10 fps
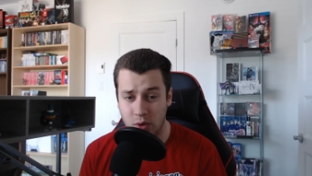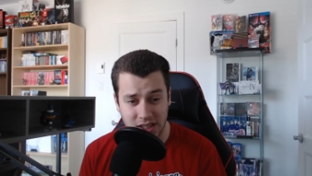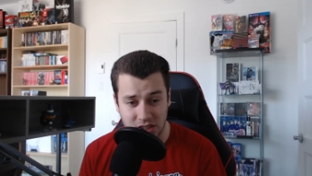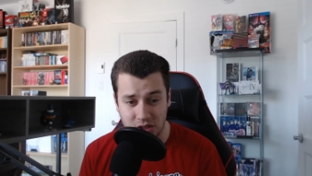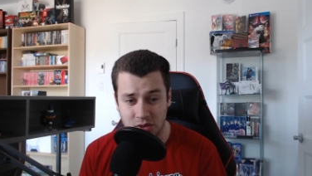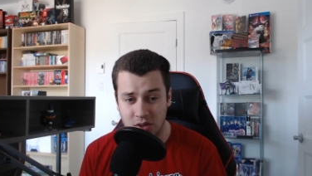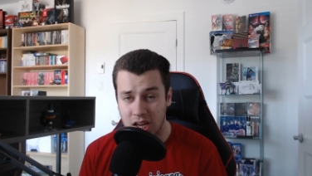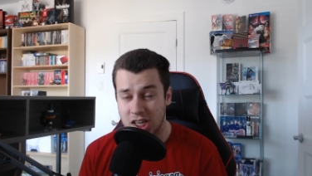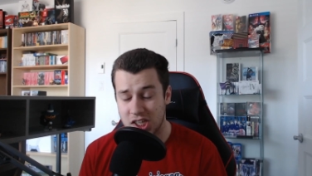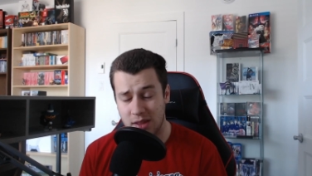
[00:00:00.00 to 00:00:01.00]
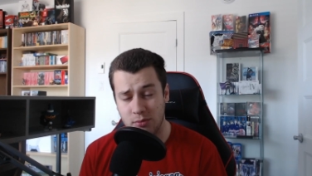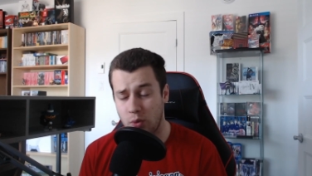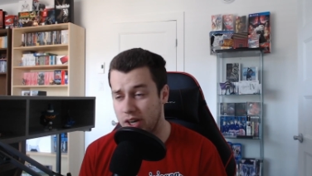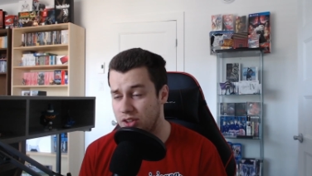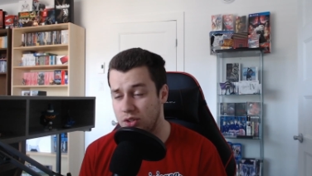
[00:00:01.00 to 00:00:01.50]
and two, Shenmue
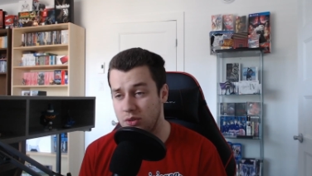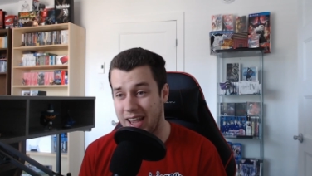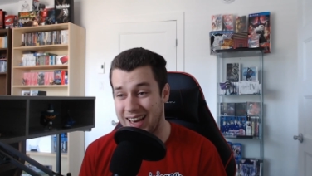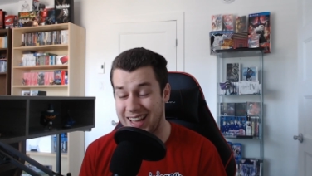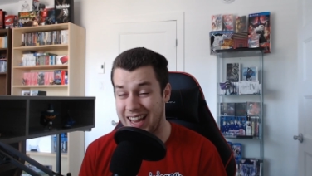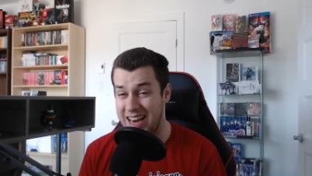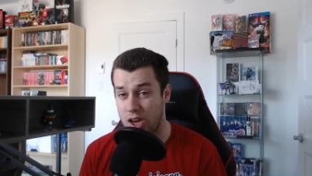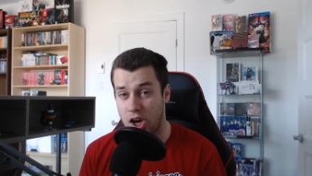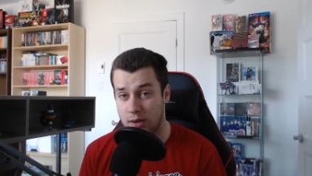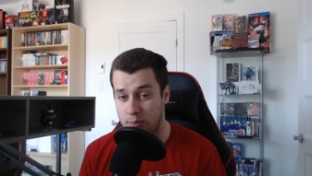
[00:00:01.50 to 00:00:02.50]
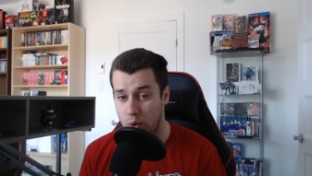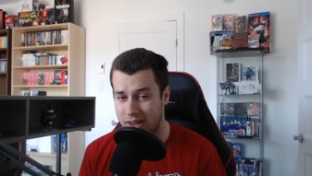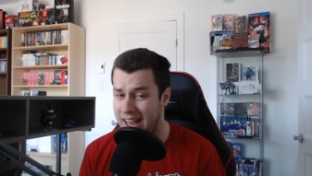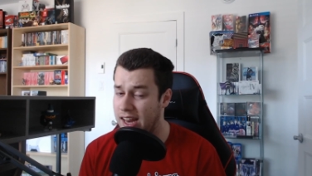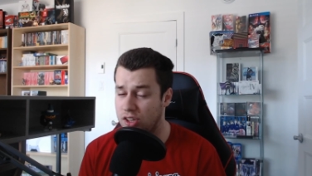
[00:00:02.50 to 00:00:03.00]
one and two, and a lot more. They
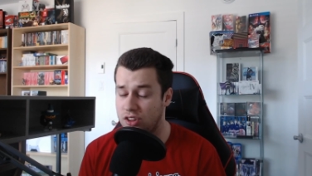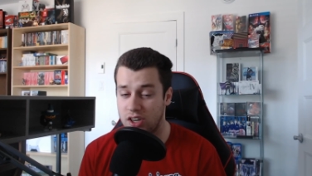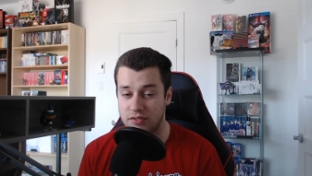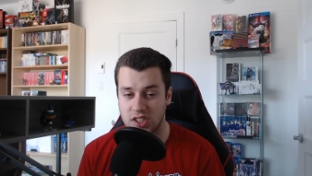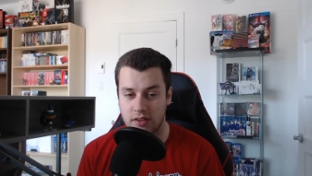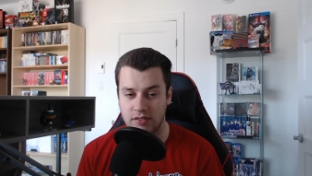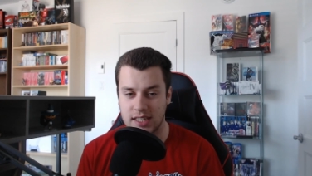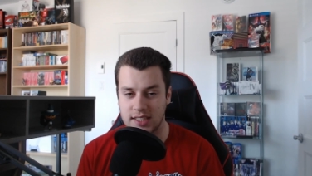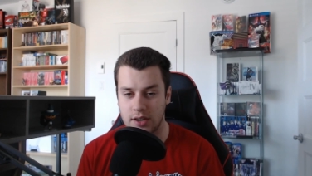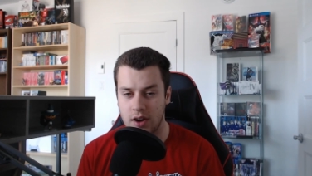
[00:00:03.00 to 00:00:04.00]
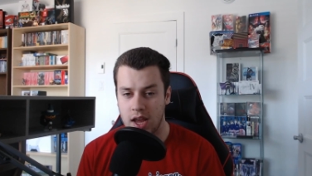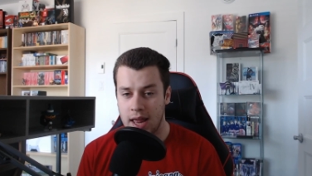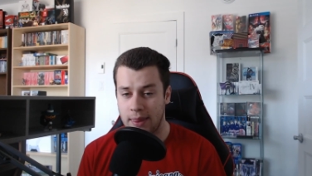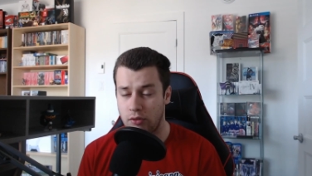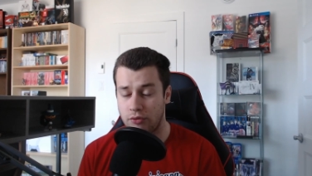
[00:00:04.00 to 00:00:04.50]
had a ton of stuff this year.
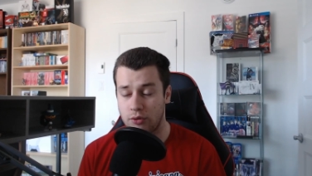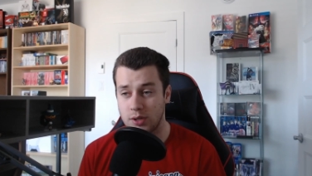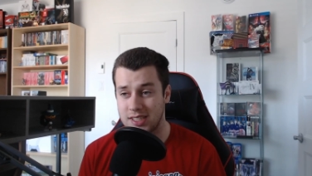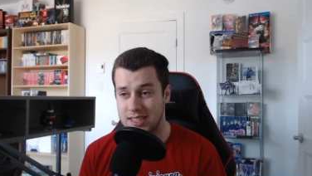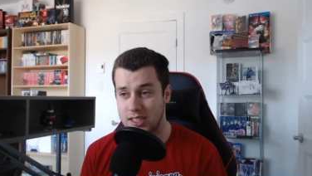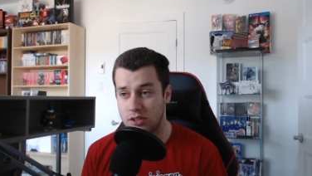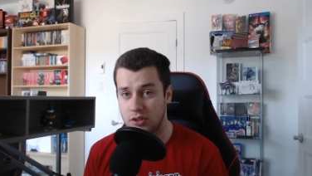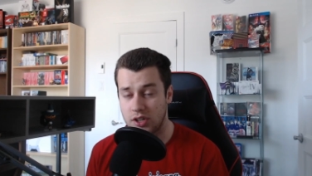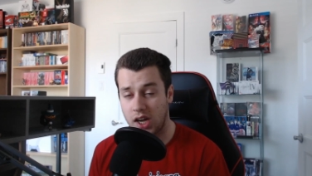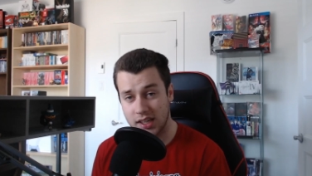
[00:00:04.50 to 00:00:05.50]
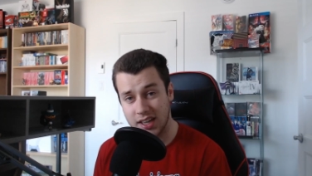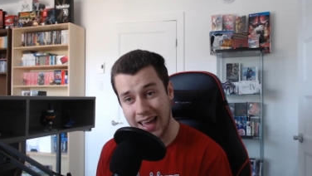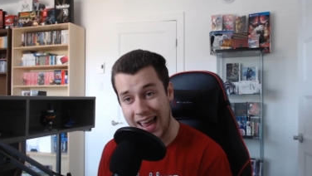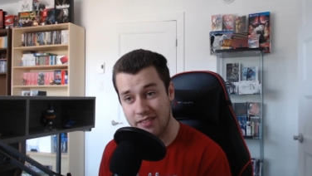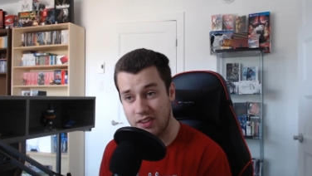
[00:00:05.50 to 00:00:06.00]
Now, of course, this year they're not going to
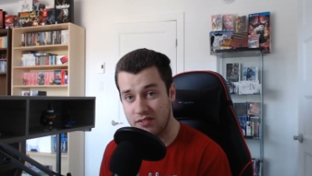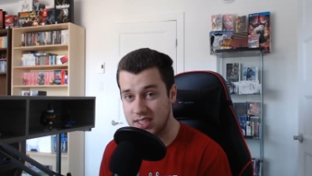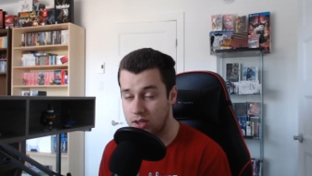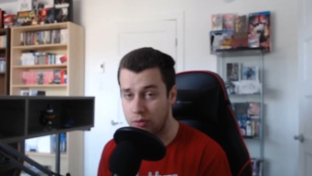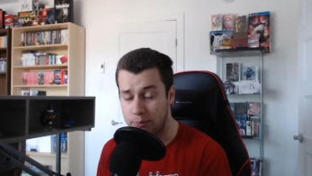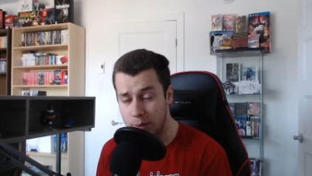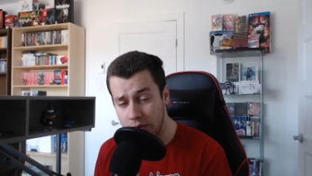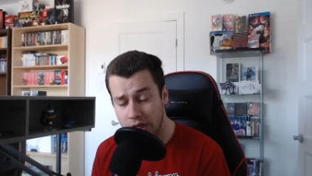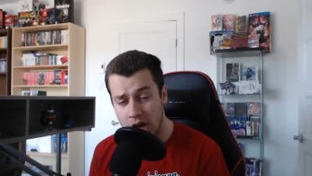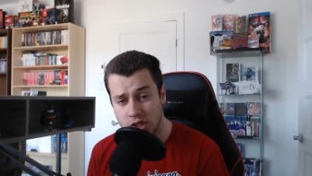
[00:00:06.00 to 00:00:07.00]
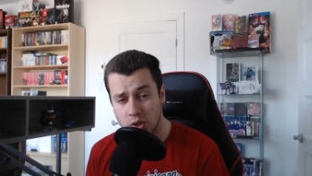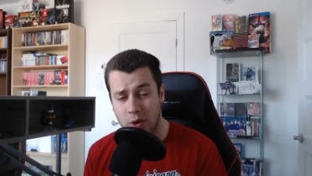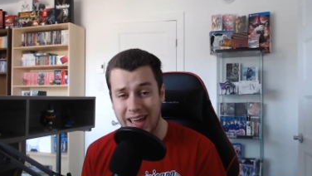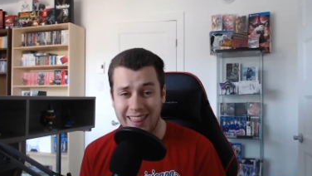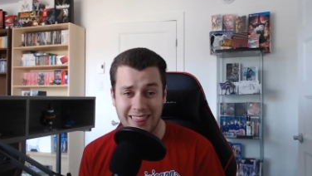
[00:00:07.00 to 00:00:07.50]
have a physical booth. So what
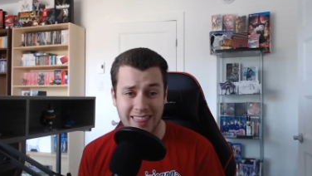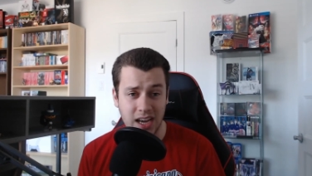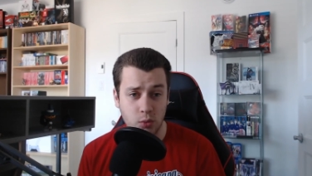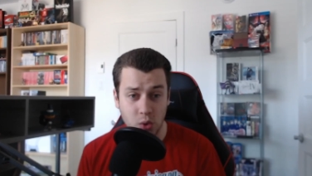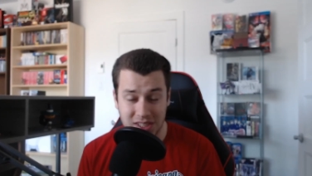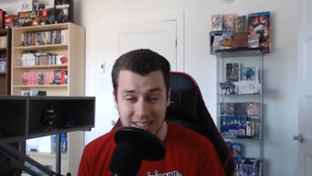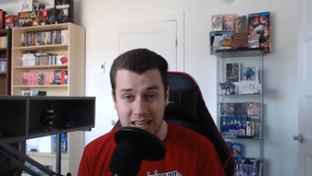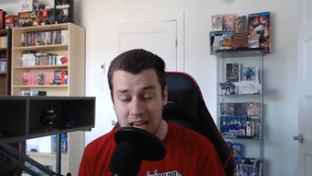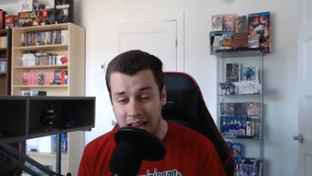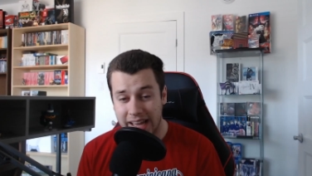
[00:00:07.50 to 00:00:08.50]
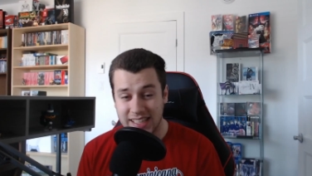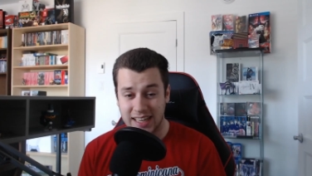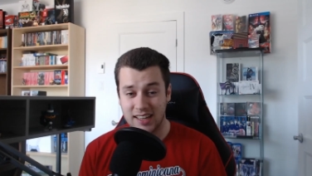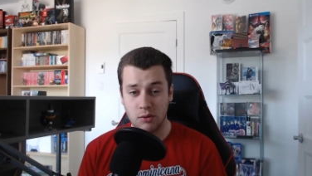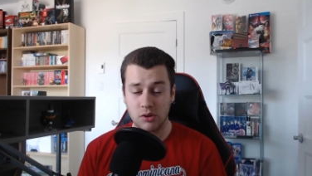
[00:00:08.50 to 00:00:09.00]
I think we'll see is I
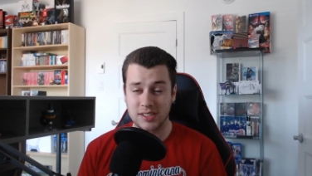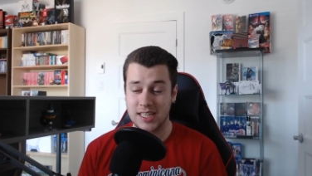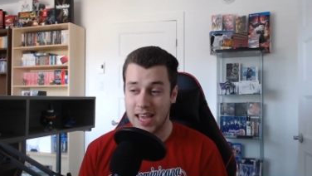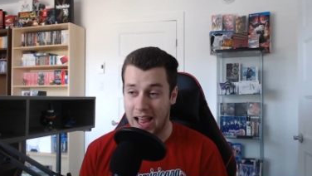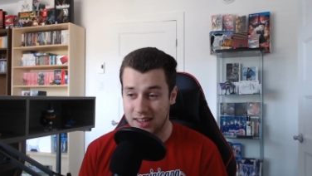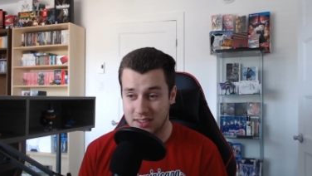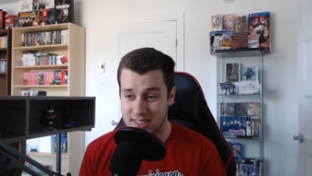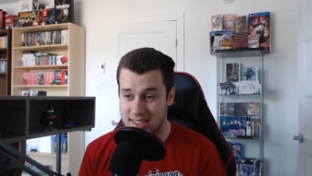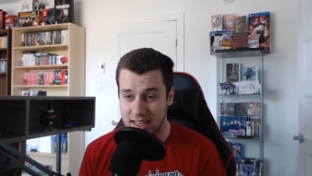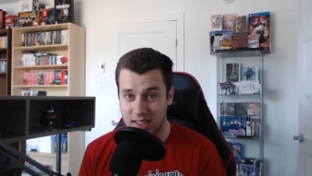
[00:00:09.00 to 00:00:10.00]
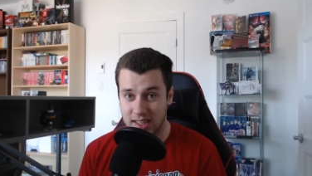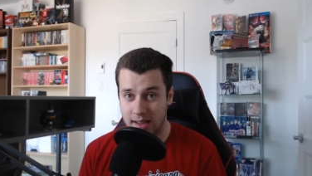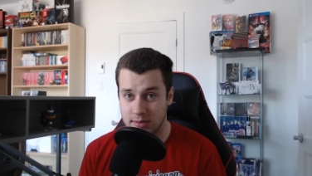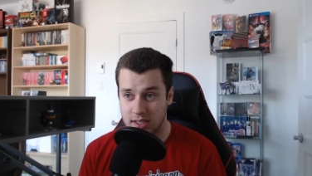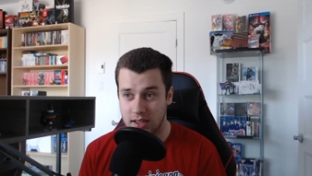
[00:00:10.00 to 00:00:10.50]
think we'll see Atlus and Sega
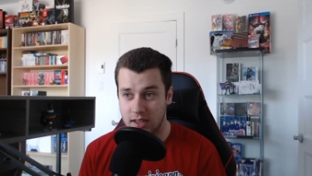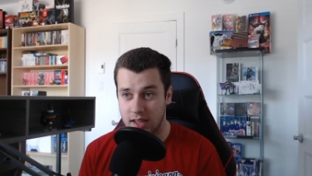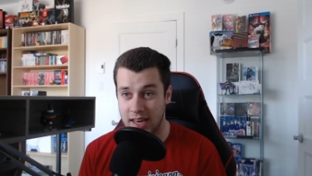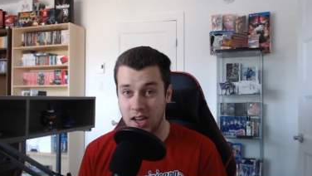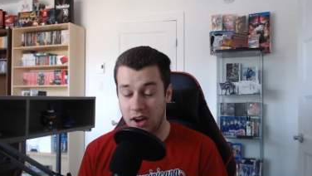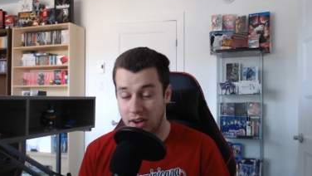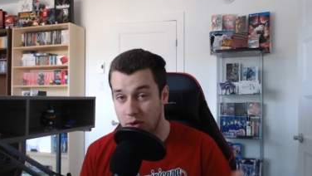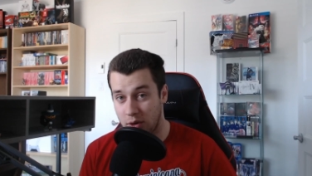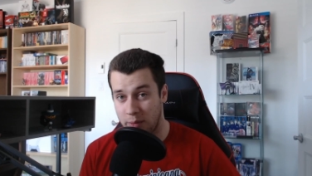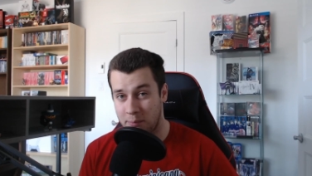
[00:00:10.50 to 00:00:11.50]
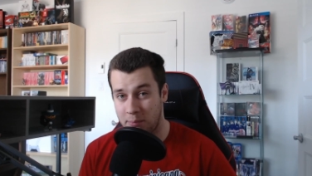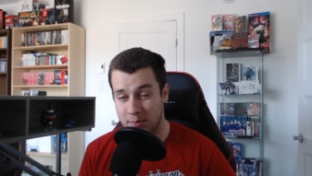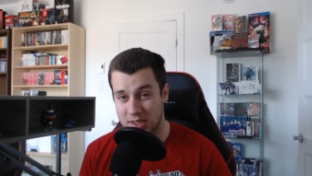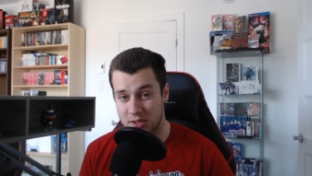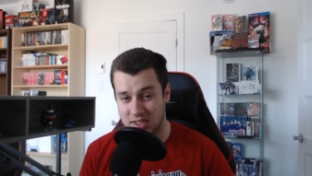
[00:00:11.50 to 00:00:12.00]
games in other
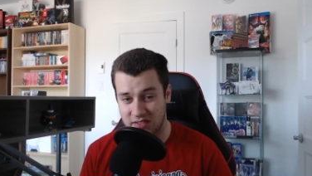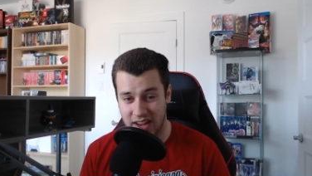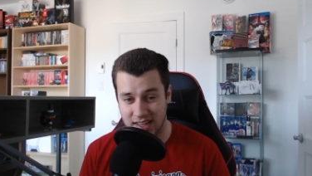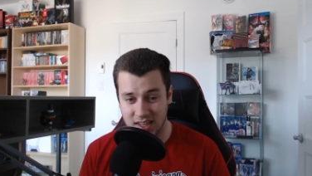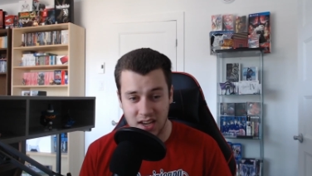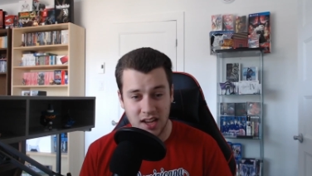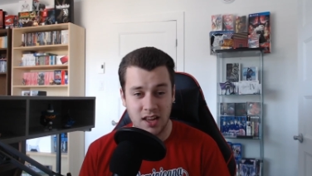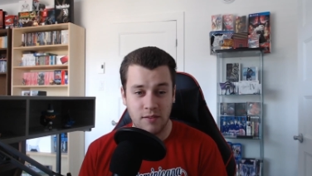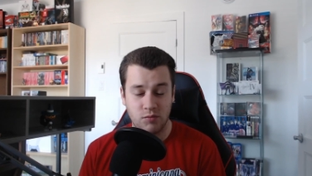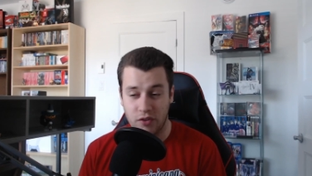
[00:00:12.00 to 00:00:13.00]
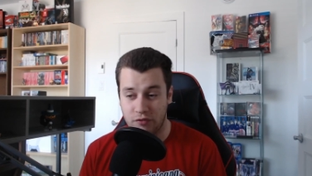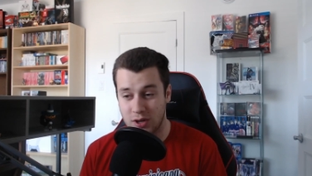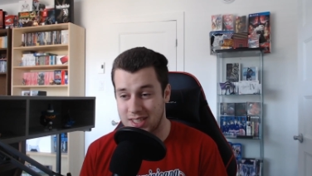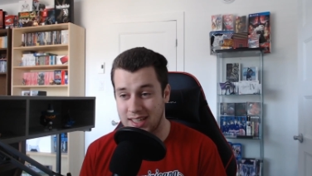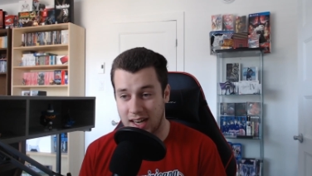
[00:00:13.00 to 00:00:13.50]
publishers' event. The
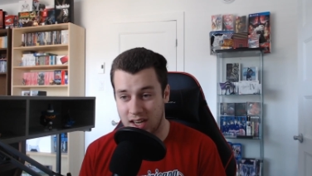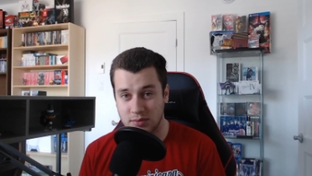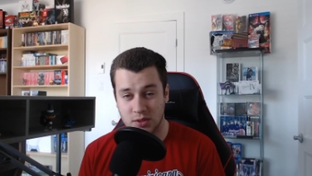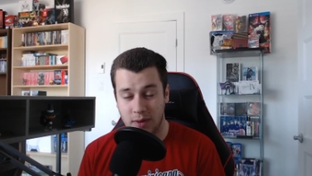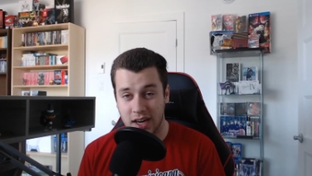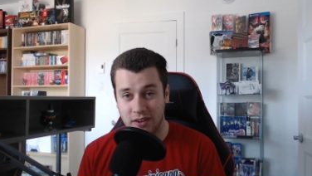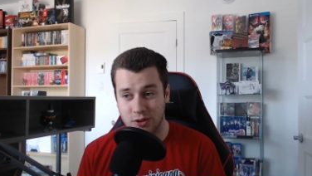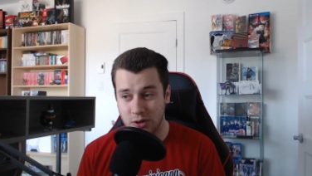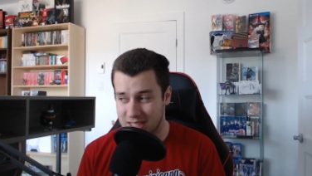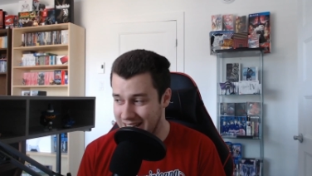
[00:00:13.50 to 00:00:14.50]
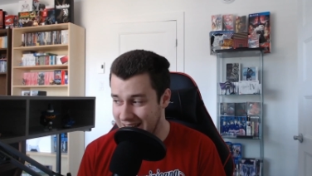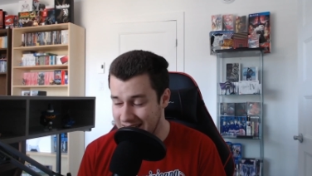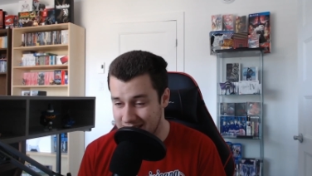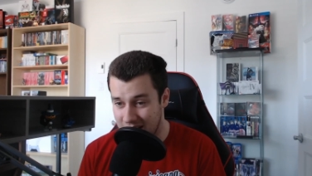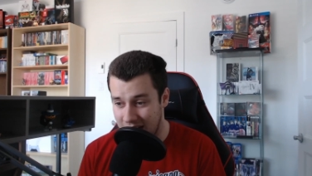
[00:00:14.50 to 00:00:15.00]
first thing that comes to mind, of course,
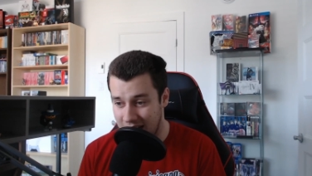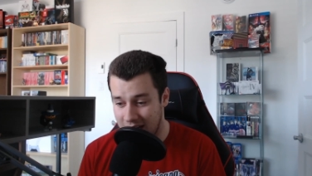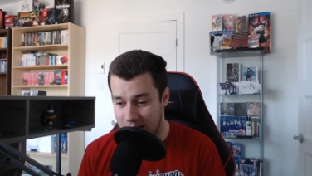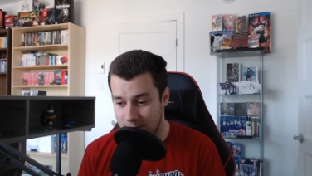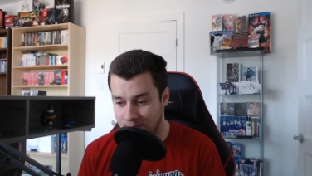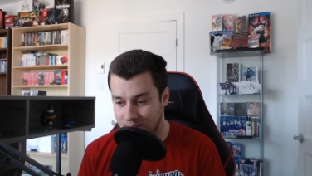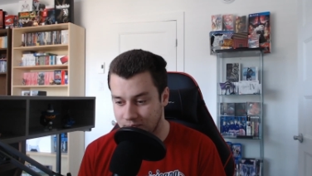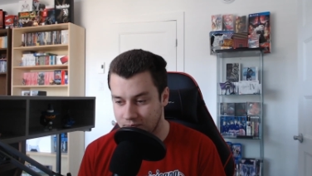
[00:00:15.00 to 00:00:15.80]
is Um,